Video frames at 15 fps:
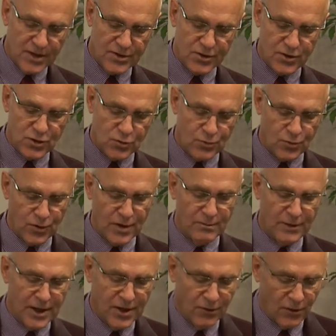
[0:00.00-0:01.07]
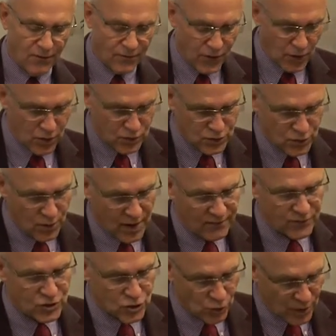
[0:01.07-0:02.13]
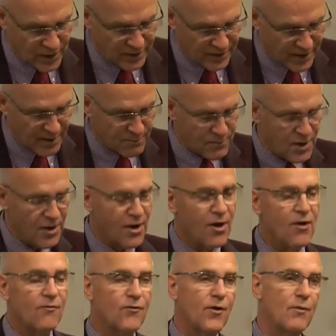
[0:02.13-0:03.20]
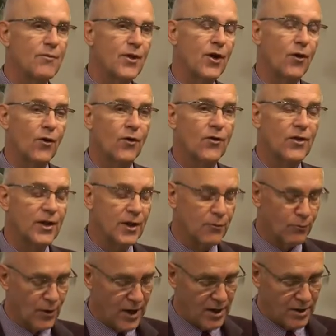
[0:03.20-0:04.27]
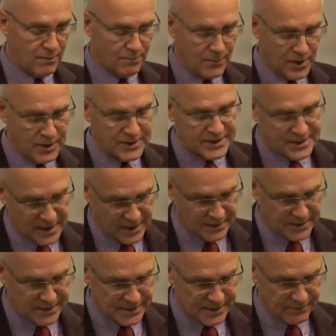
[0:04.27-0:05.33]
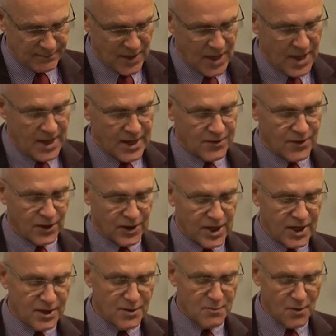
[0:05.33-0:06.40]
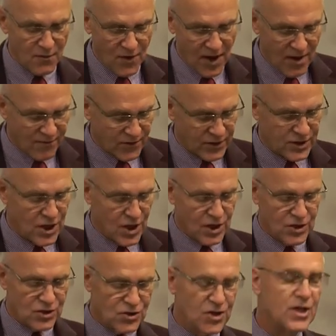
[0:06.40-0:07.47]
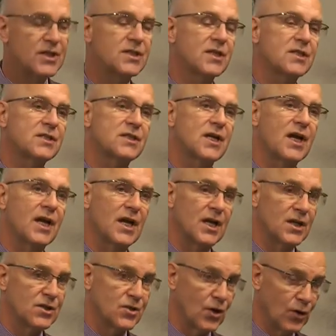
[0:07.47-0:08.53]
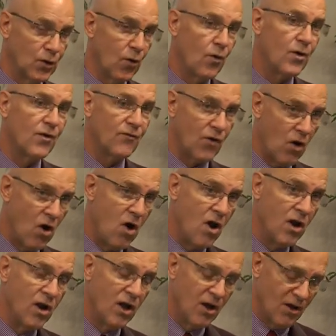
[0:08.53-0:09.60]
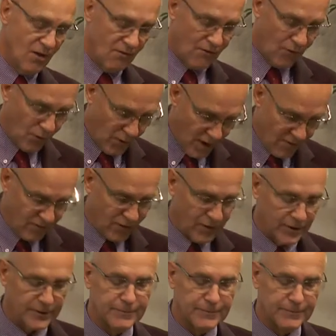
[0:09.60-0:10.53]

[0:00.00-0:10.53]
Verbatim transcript: as the supreme leader of those who have joined them from the earthly realm since. In the kingdom of heaven, Jesus is the Lord of all forever.